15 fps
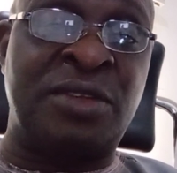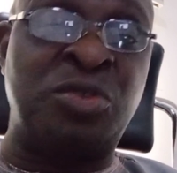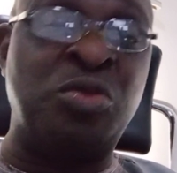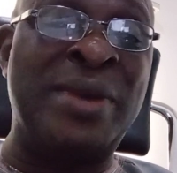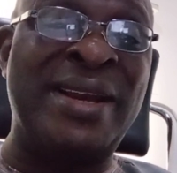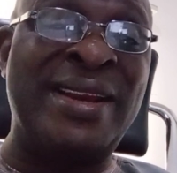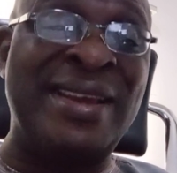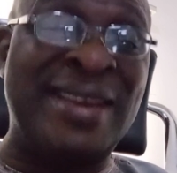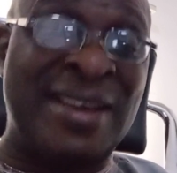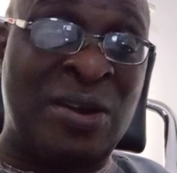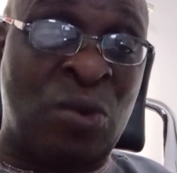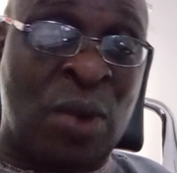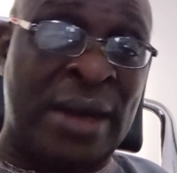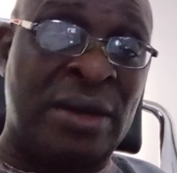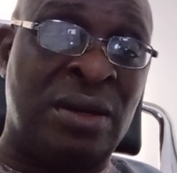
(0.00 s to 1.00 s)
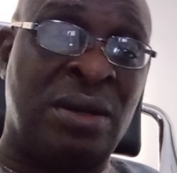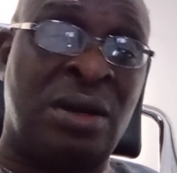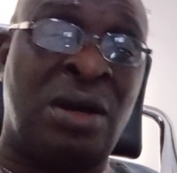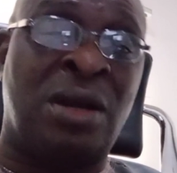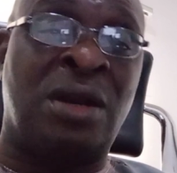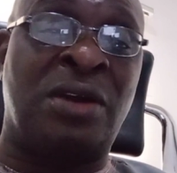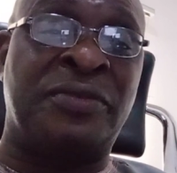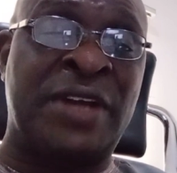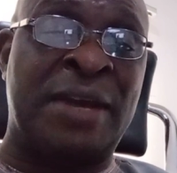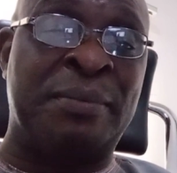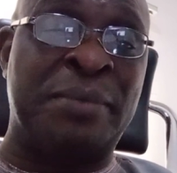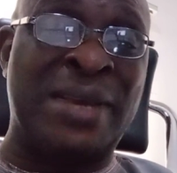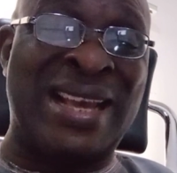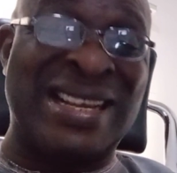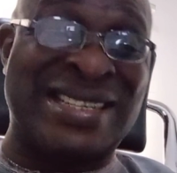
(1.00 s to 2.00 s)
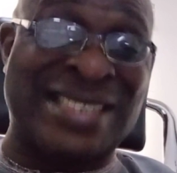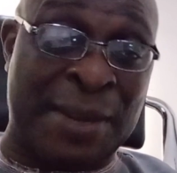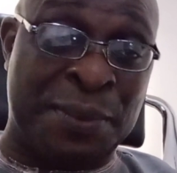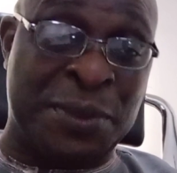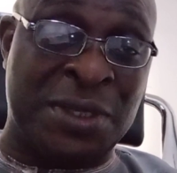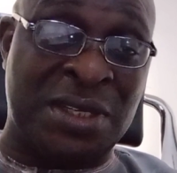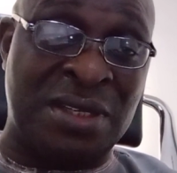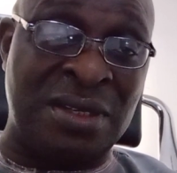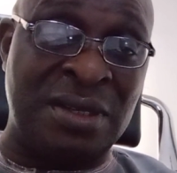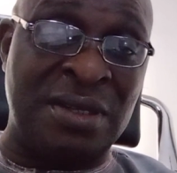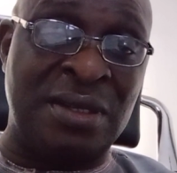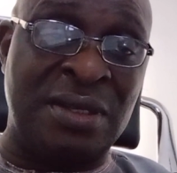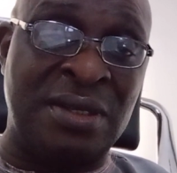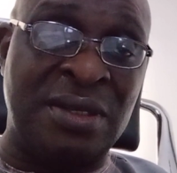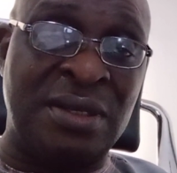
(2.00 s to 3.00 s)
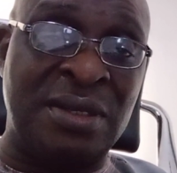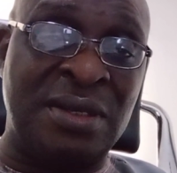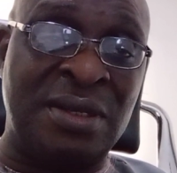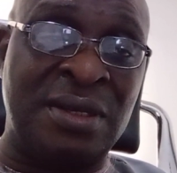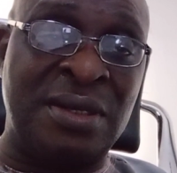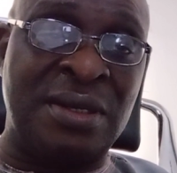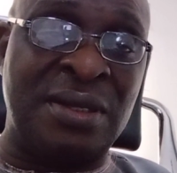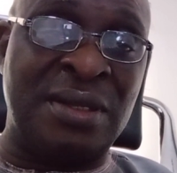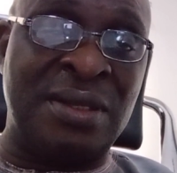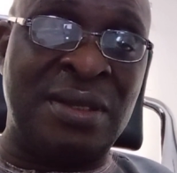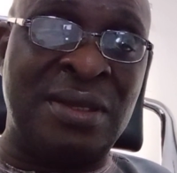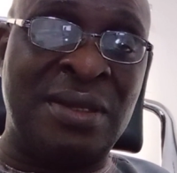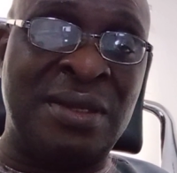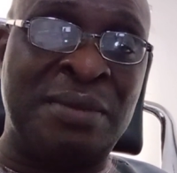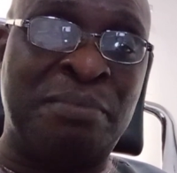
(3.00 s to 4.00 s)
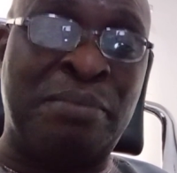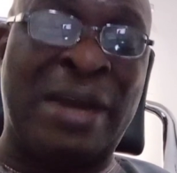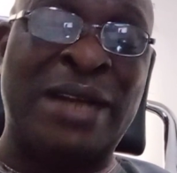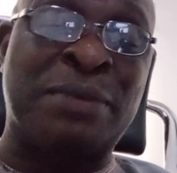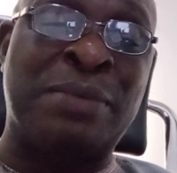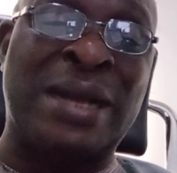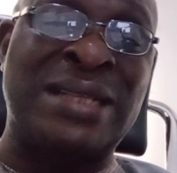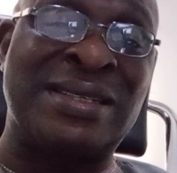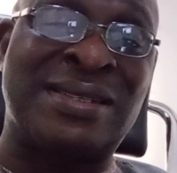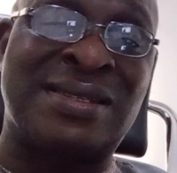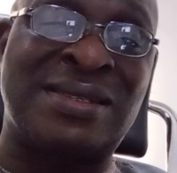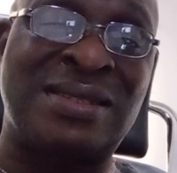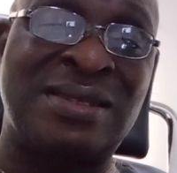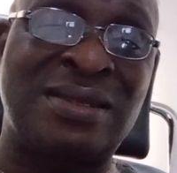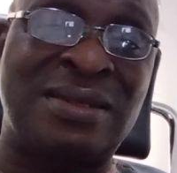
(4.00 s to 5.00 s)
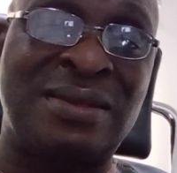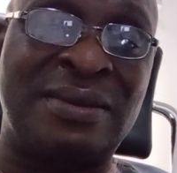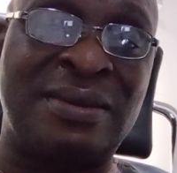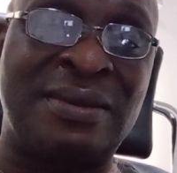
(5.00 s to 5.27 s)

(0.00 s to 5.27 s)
you made A1, all of them, except mathematics,